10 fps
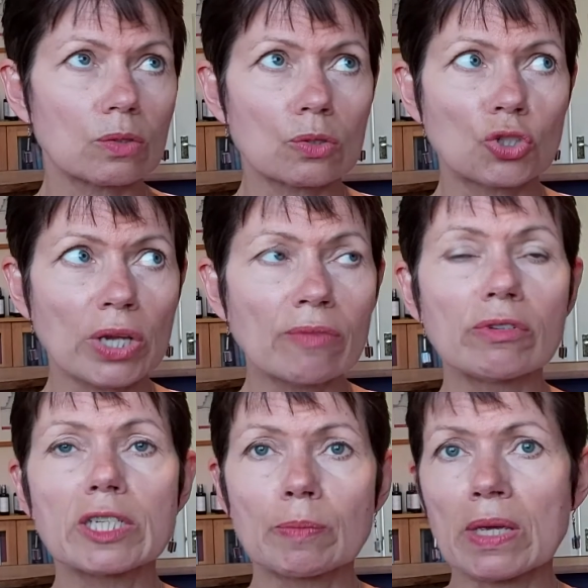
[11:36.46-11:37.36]

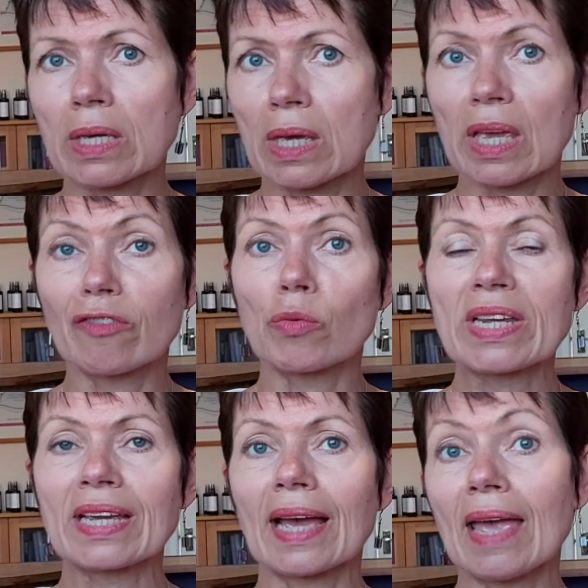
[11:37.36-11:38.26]
generally speaking, if we
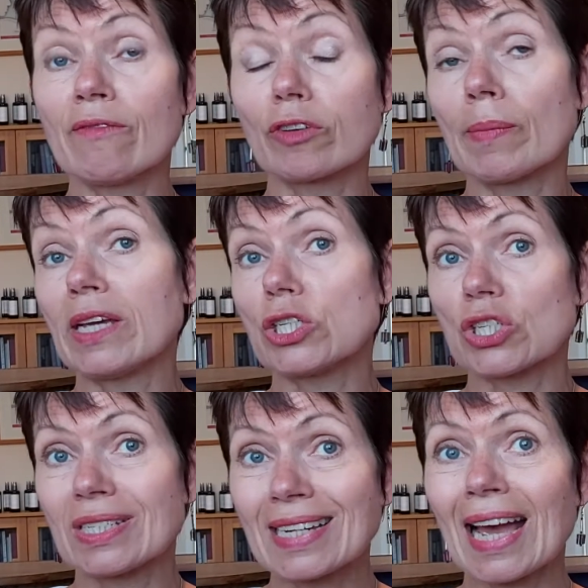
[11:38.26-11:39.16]
can get
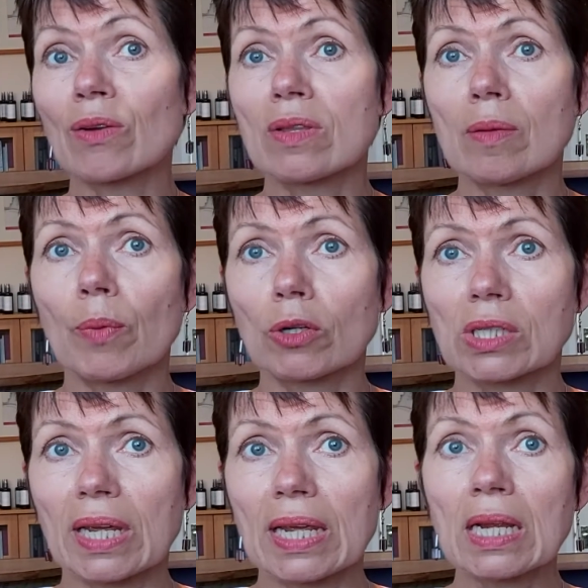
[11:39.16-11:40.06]
inflammation down in the
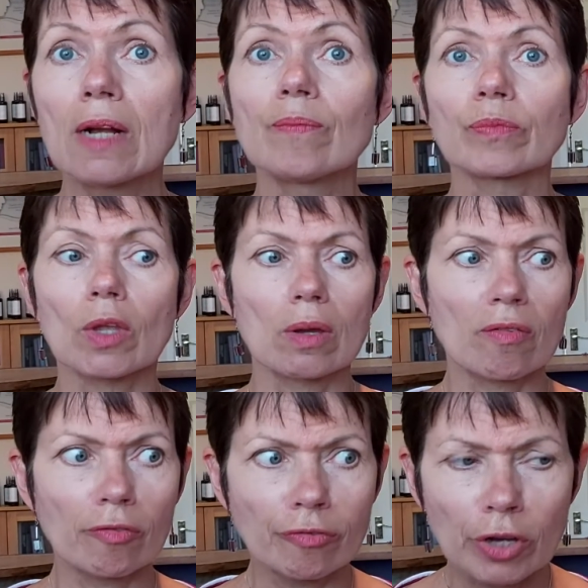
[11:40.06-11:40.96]
body,
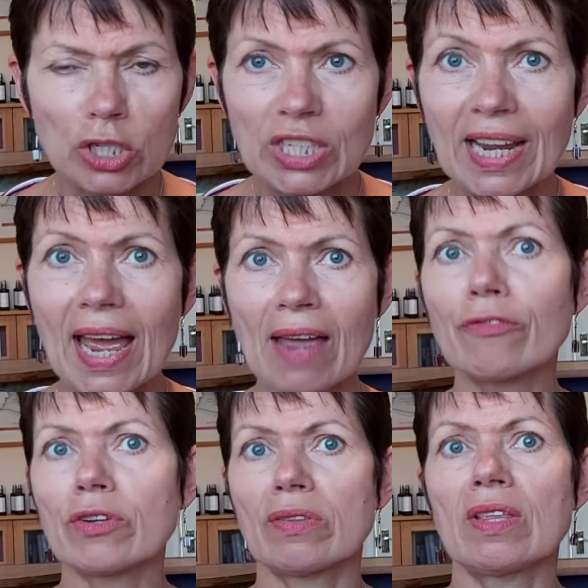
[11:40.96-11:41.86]
virtually
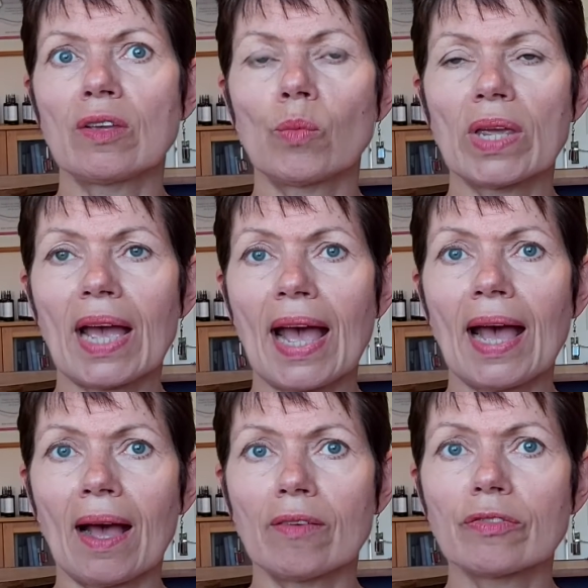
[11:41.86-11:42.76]
everything that we
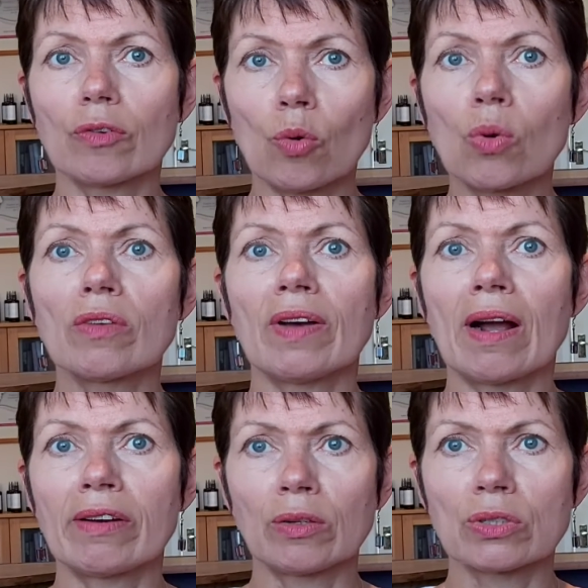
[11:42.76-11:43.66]
have, all of
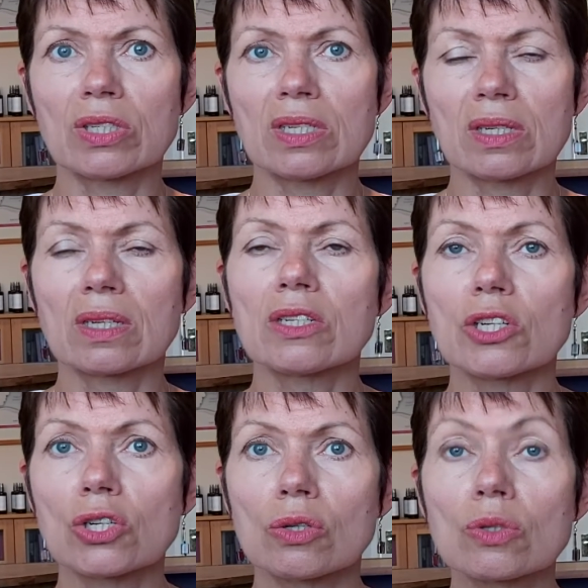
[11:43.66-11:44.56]
our illnesses and
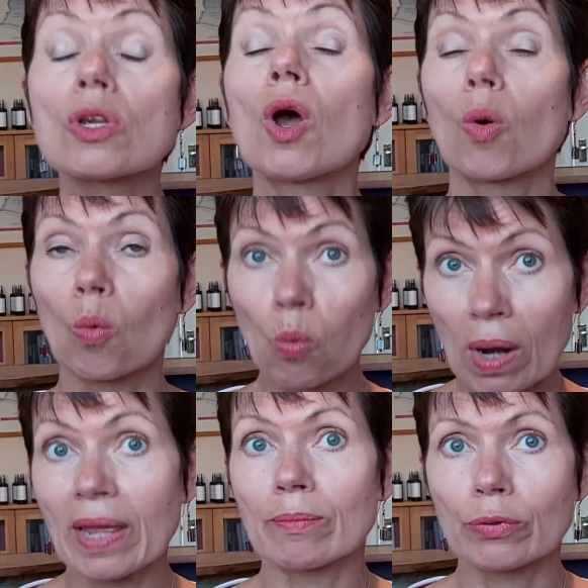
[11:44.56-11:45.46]
conditions,
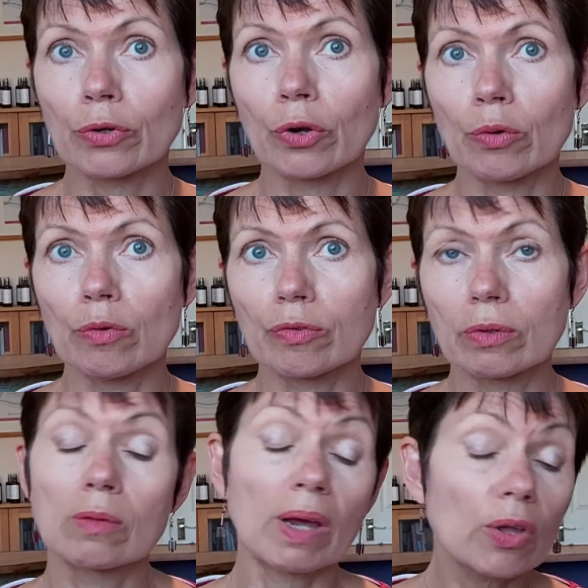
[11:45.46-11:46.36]
will improve.
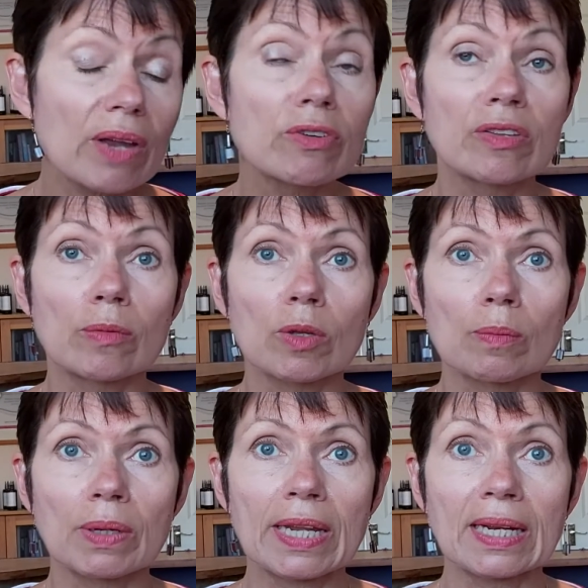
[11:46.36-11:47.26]
Might not get rid of them
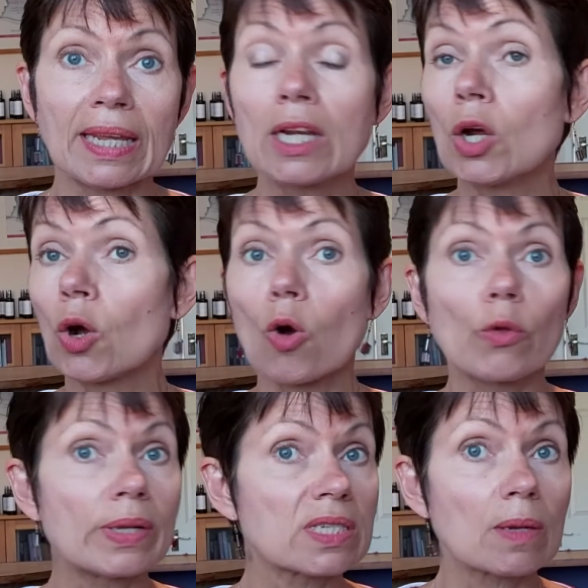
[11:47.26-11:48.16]
completely, although
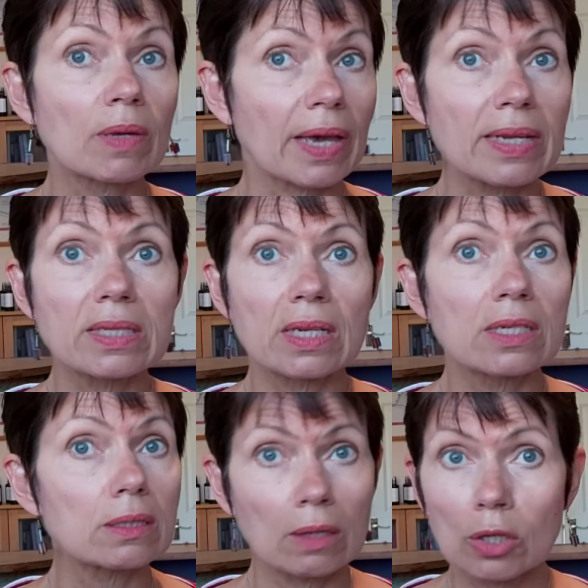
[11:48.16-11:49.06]
in some
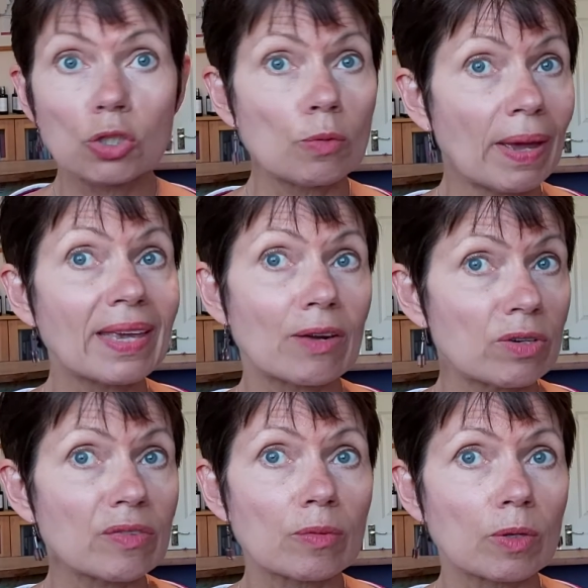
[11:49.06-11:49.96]
cases you may get
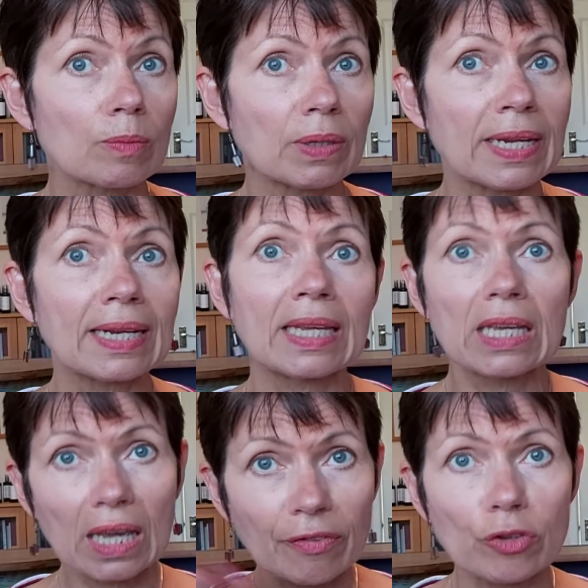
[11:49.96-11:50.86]
rid of them
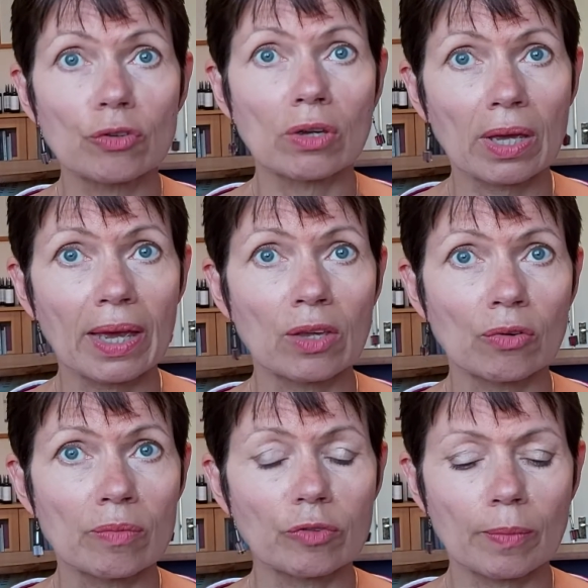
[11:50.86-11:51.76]
completely if you can get your
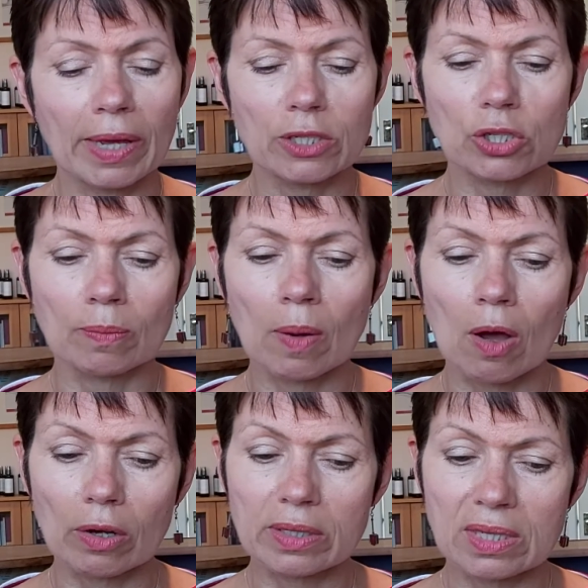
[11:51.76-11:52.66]
inflammation
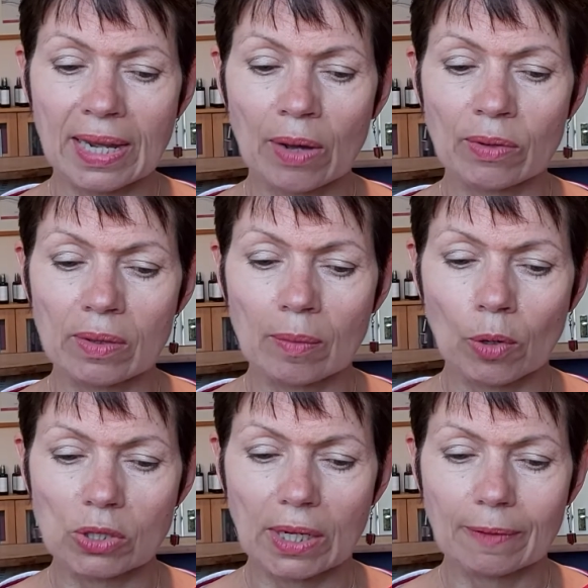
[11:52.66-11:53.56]
markers down in the
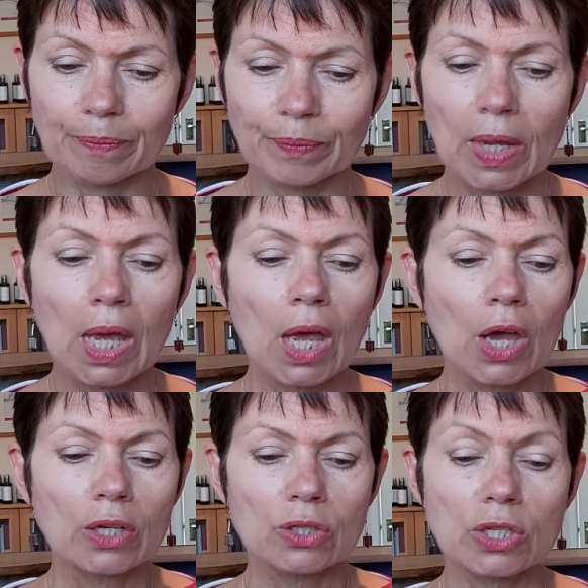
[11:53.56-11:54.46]
body.
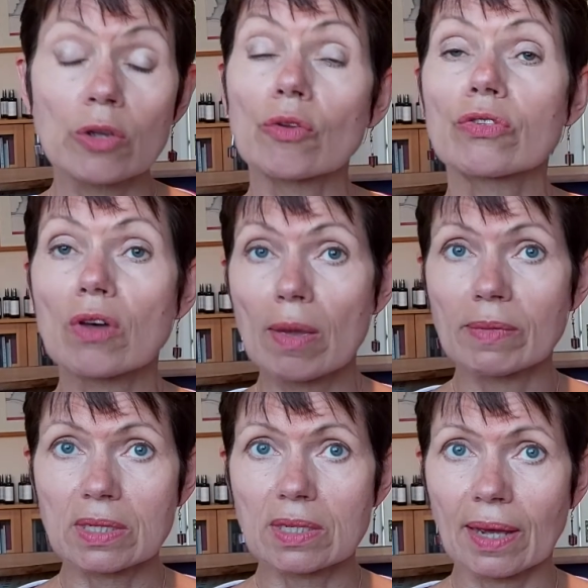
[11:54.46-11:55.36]
So your
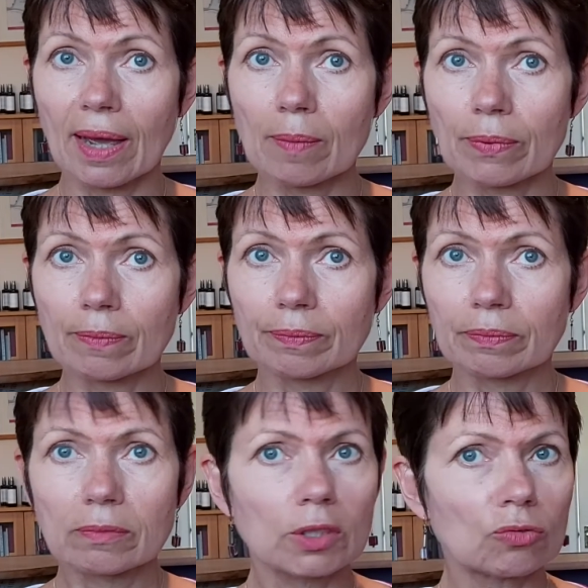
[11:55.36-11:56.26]
thymus tap,
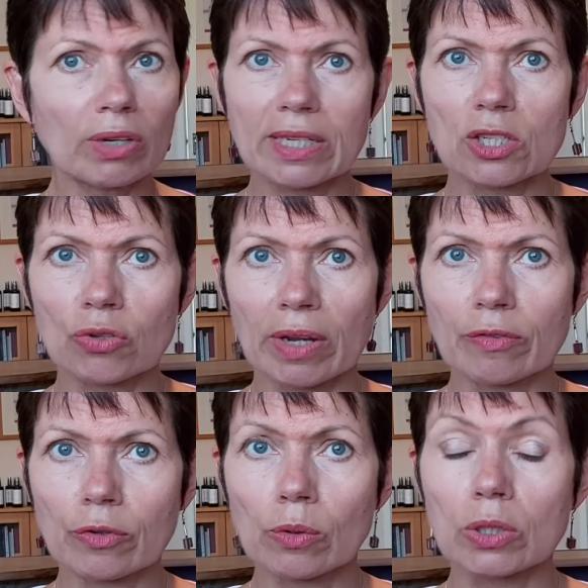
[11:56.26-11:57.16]
really
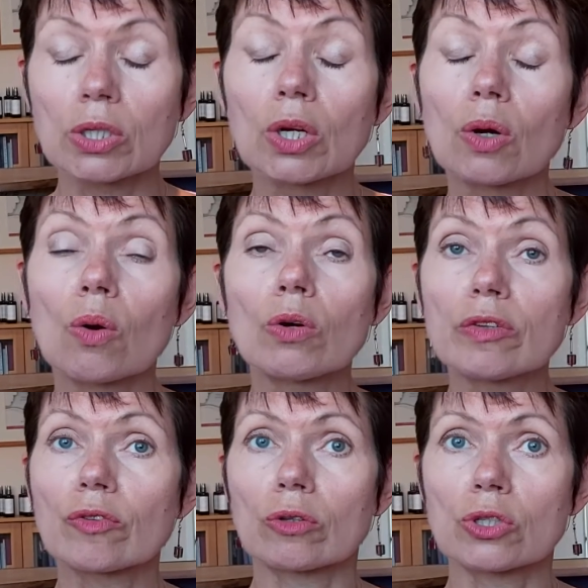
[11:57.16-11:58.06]
straightforward. All
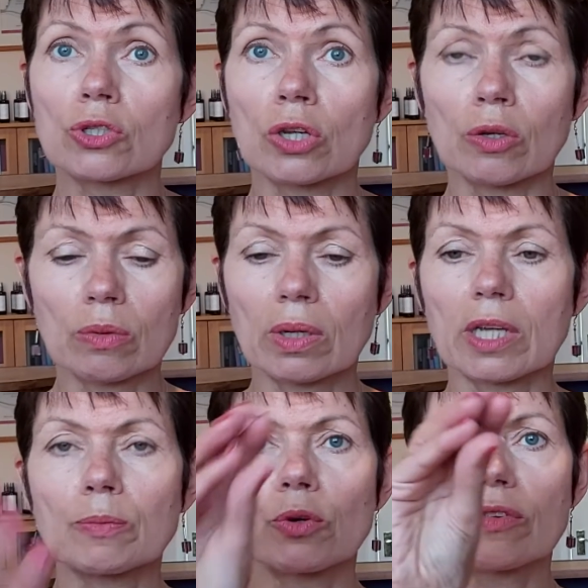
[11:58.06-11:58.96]
you've got to do
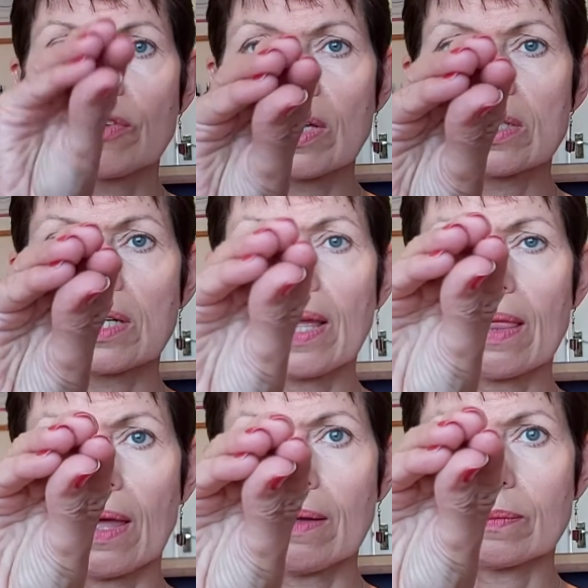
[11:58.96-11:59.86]
is put your fingers like
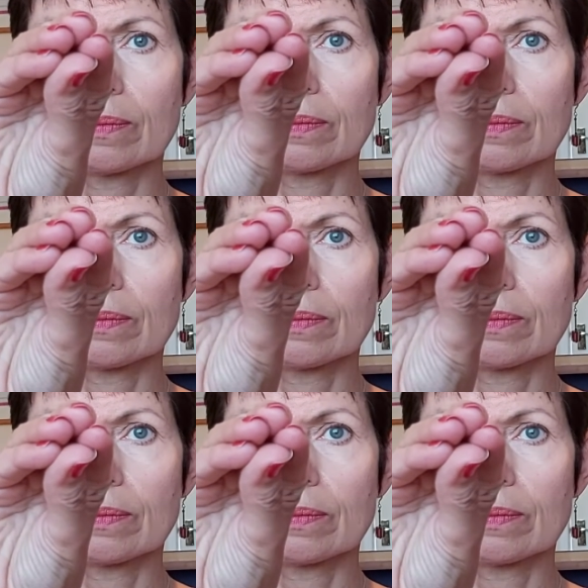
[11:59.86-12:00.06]
that